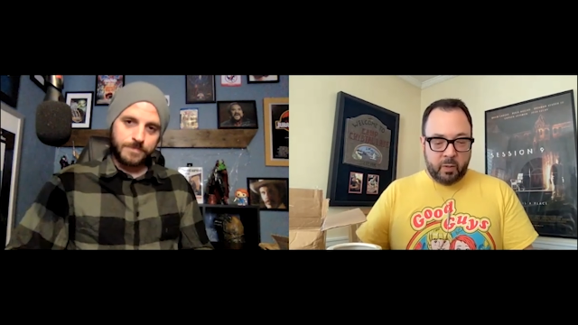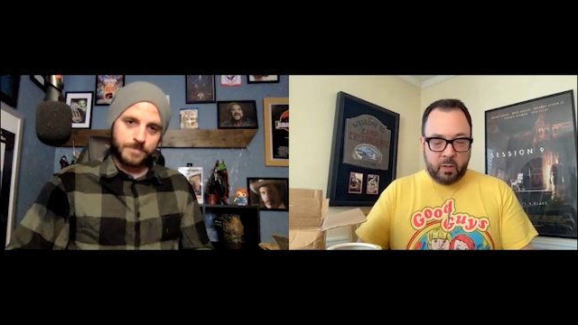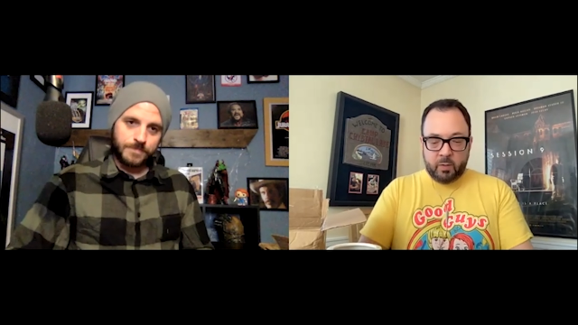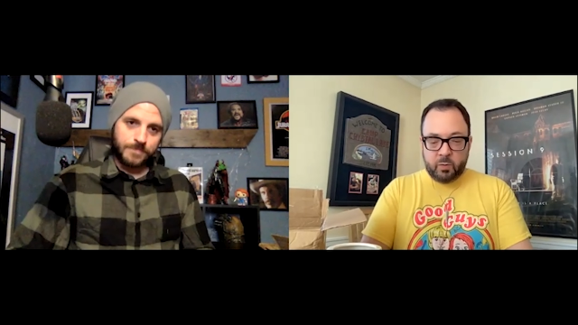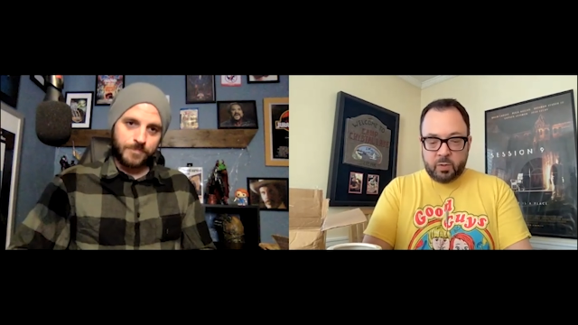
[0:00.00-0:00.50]
Speaker 1: be
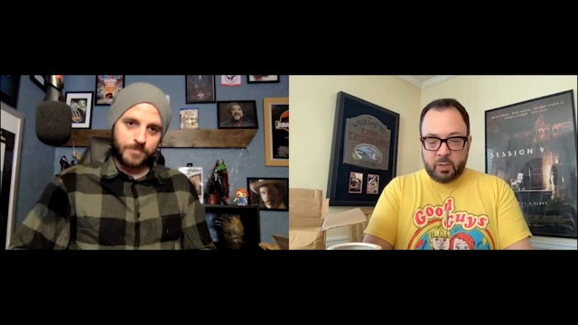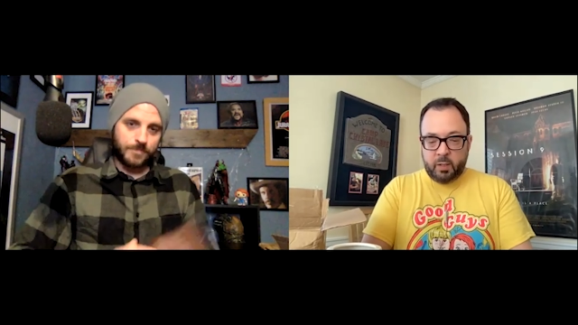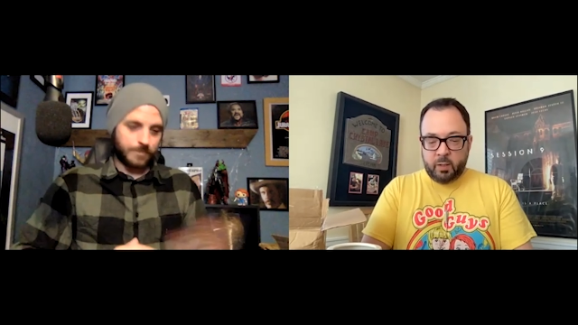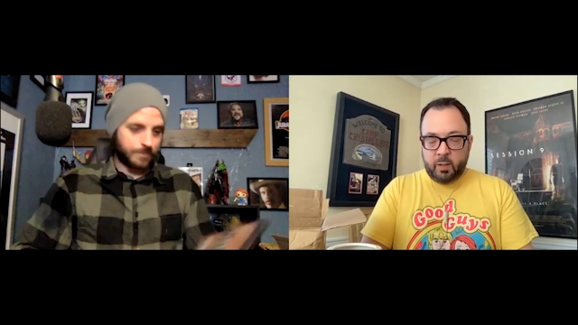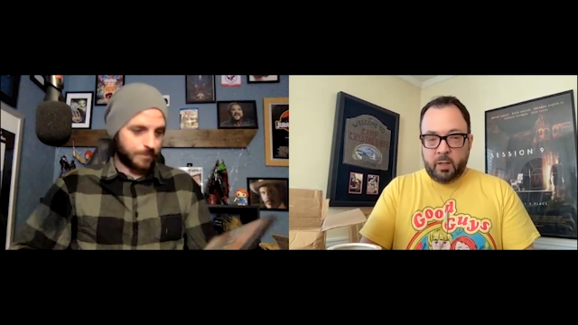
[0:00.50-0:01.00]

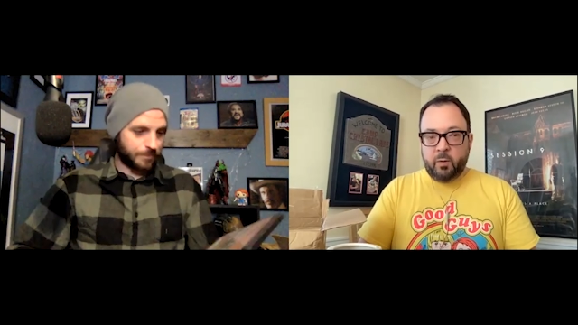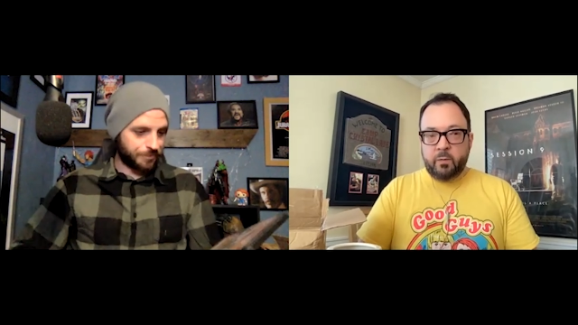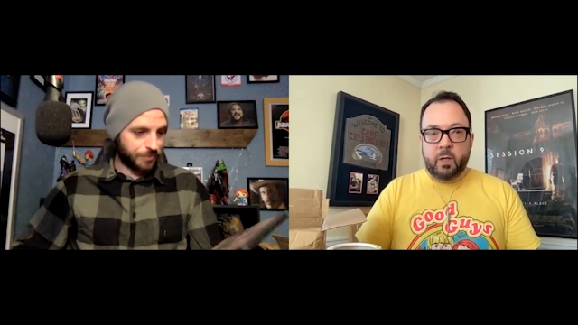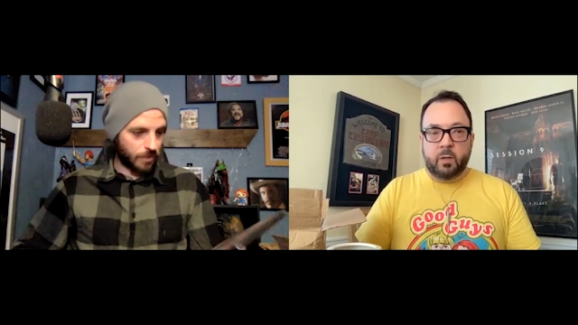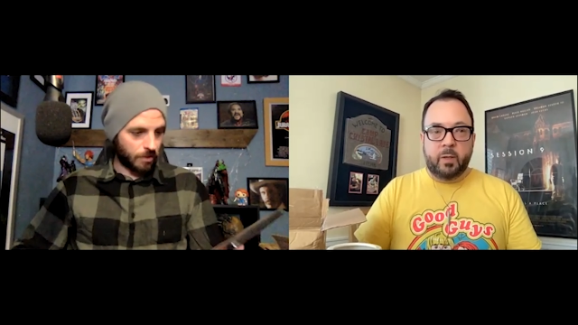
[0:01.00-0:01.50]
interesting. I know
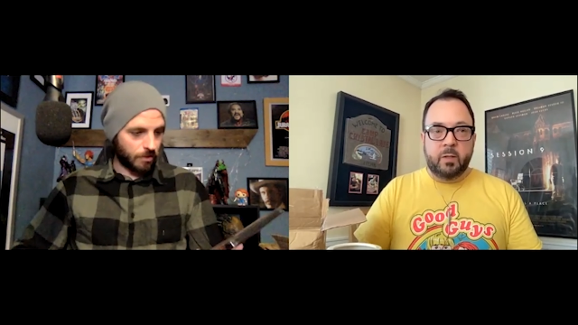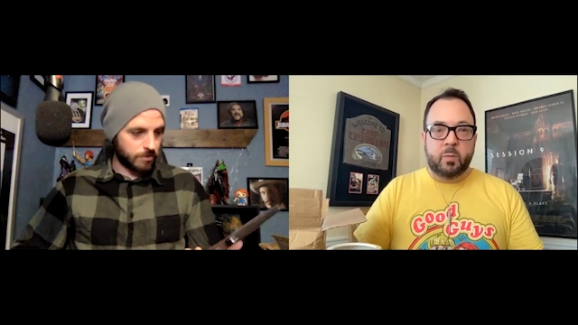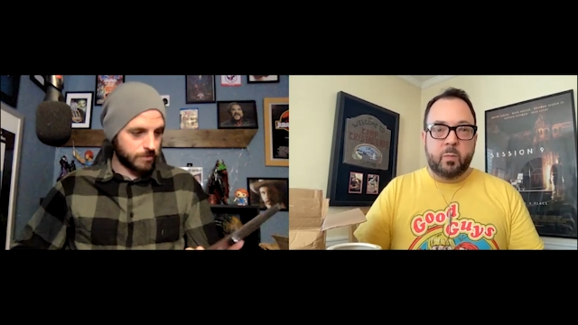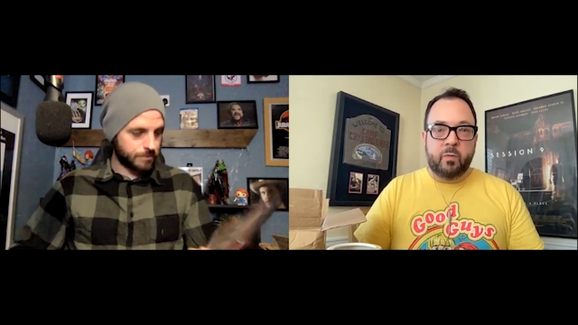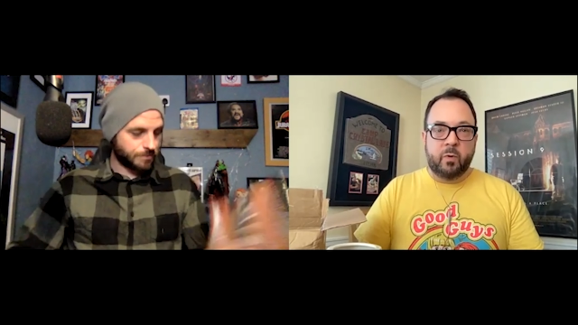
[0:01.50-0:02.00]
we've talked about
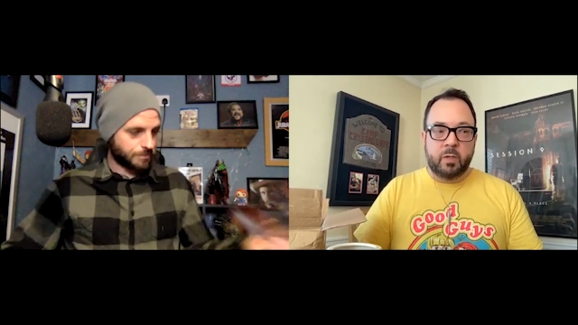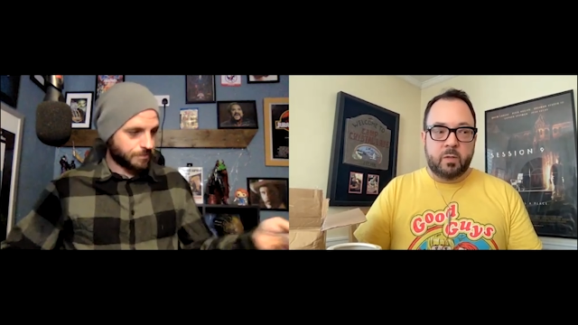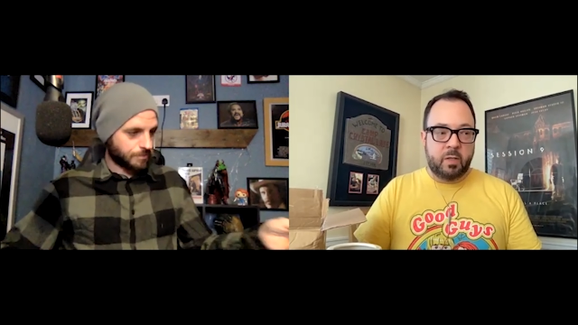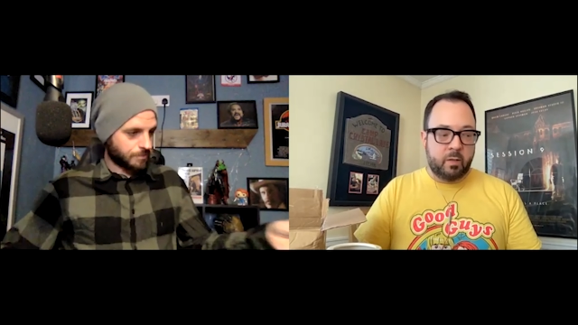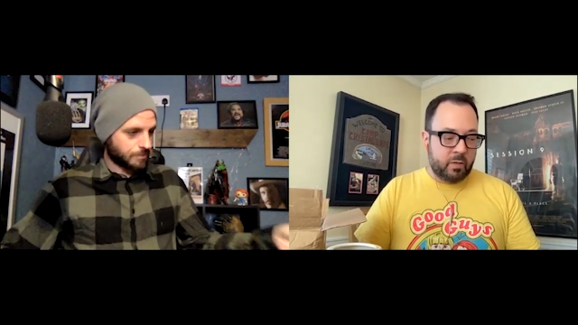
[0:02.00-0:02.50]
this before to
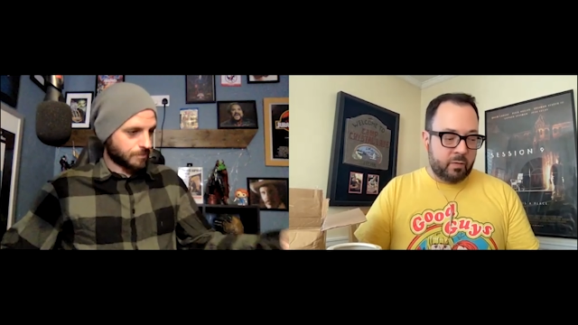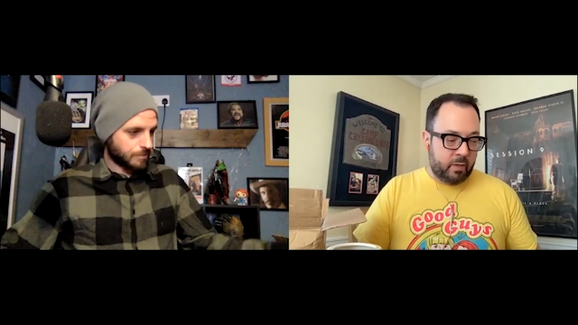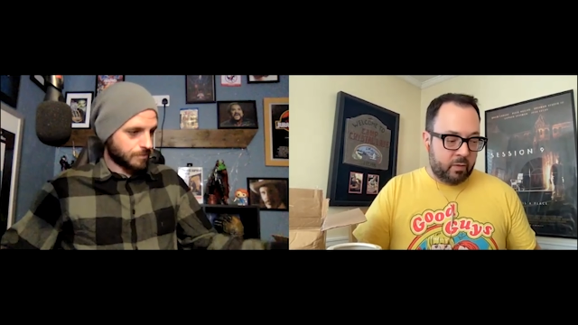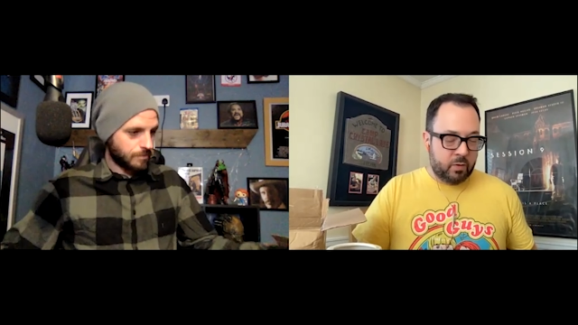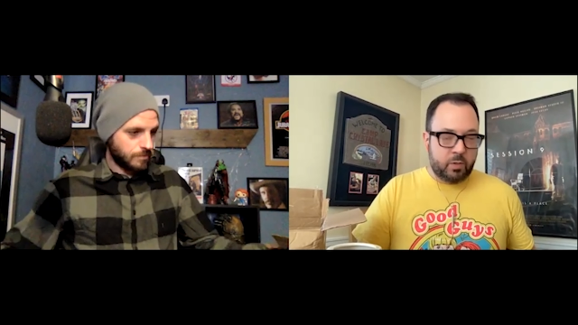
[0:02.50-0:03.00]
see the
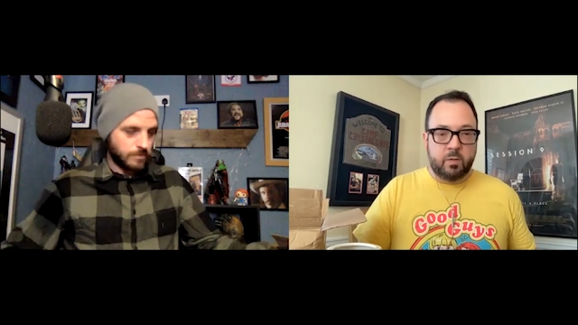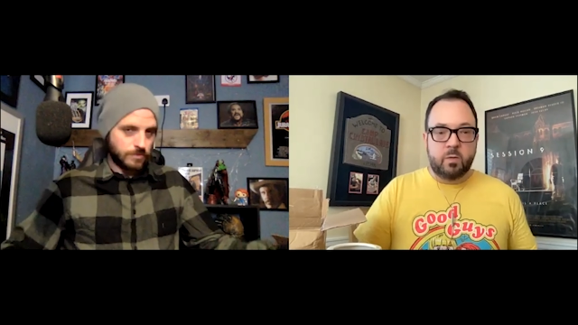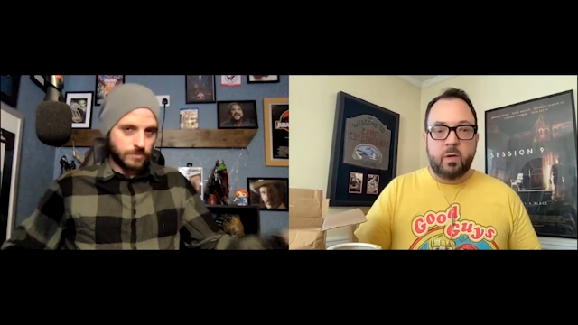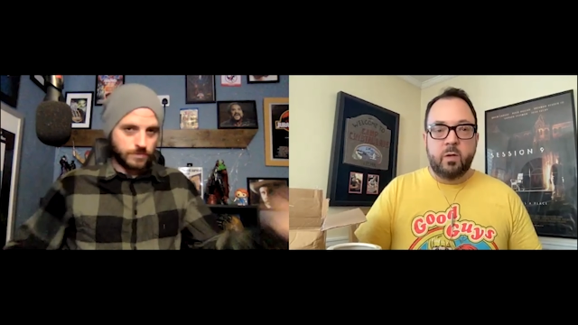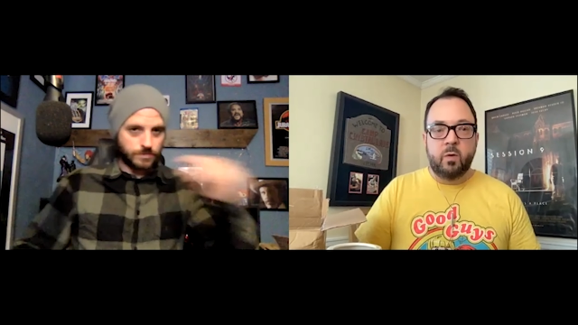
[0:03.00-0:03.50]
different editions
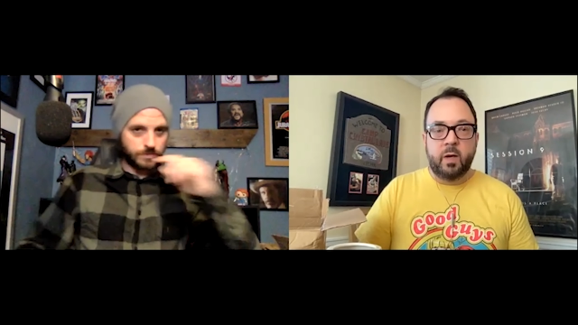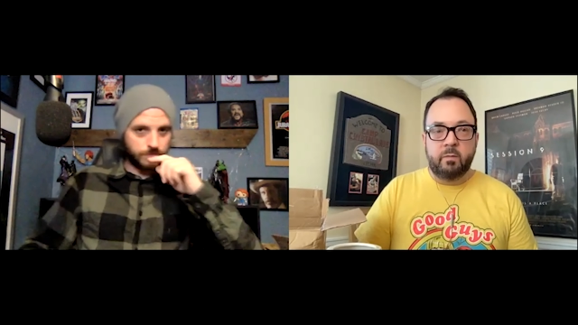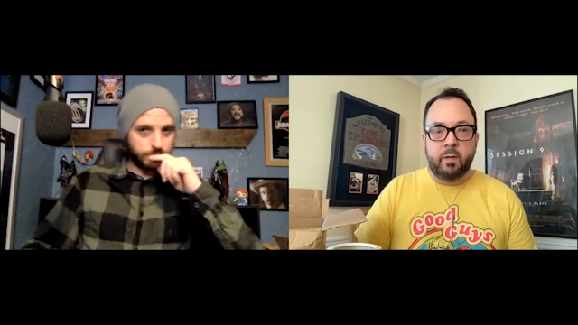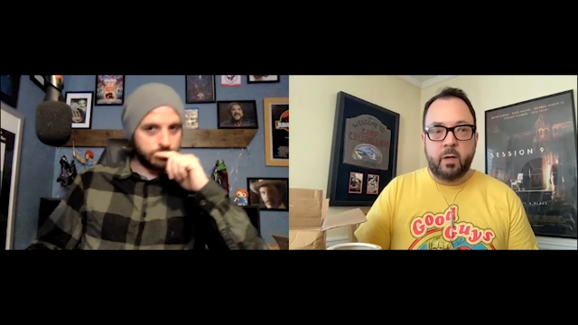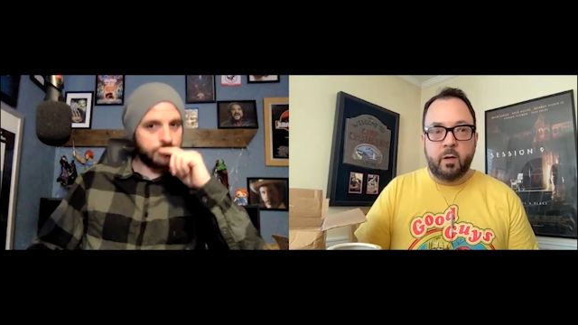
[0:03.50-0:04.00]
that you
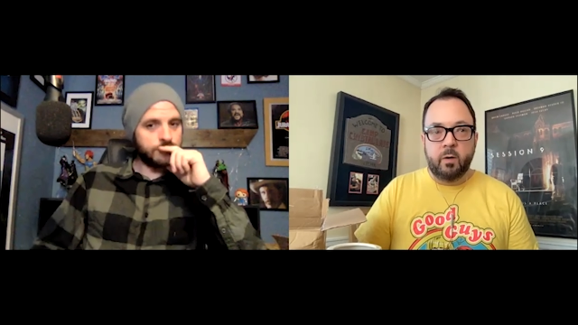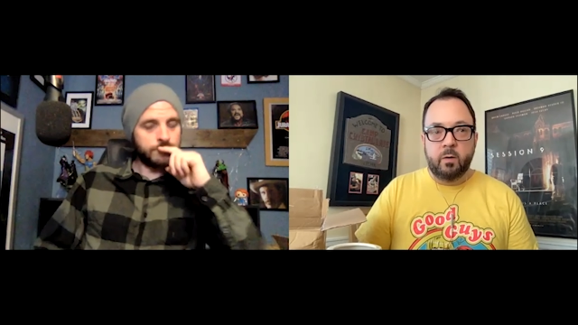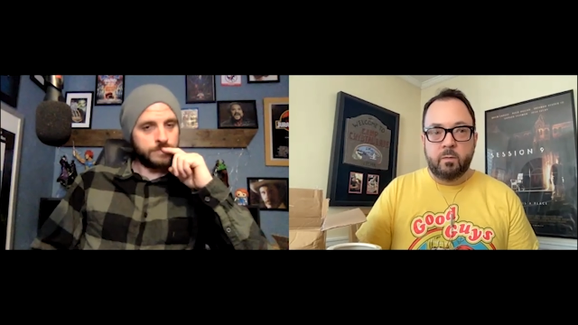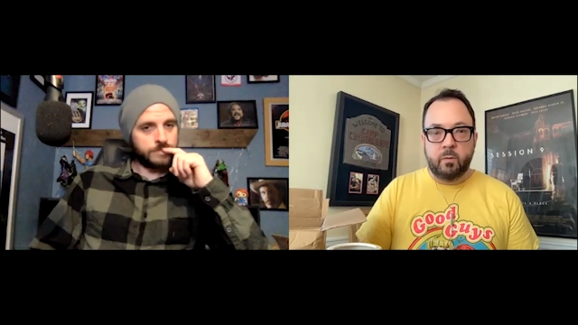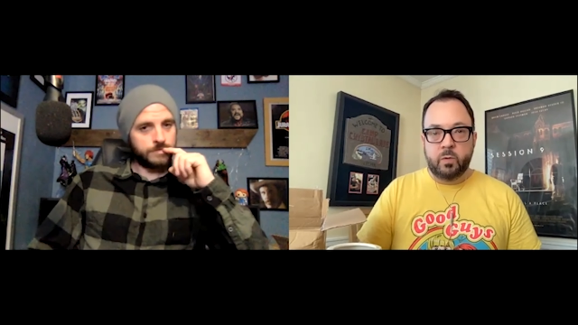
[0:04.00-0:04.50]
have there
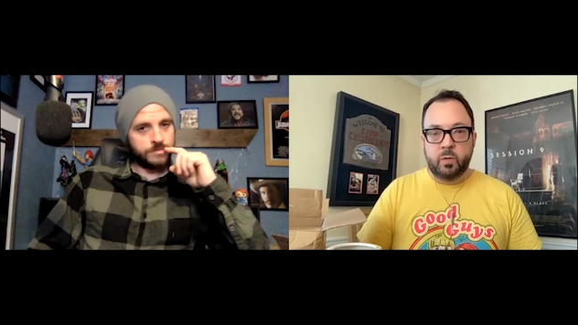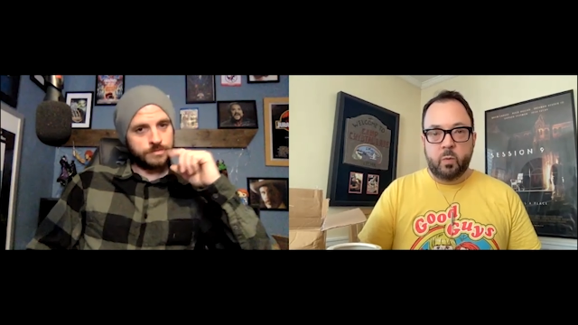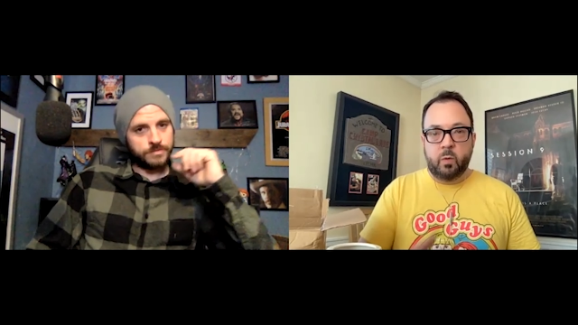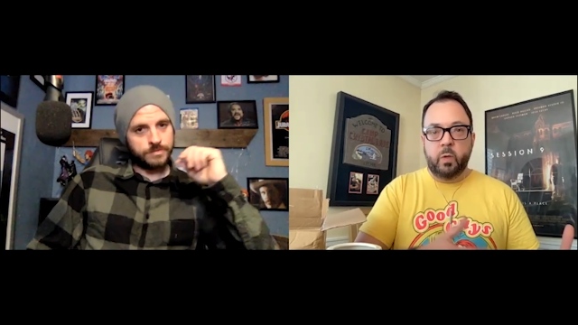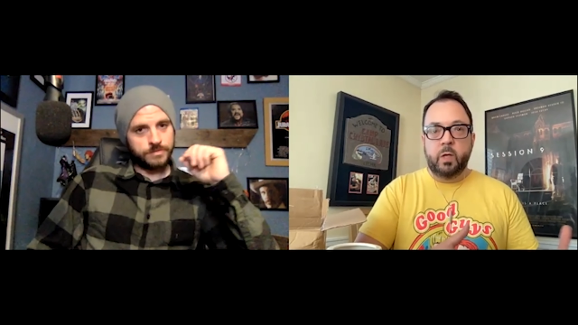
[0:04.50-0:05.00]
versus
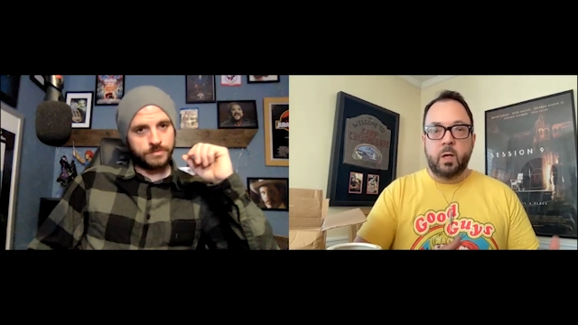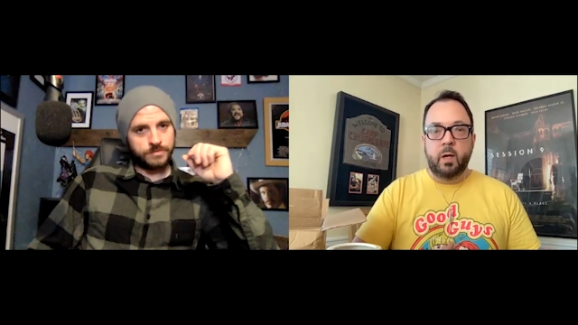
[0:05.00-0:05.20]
what we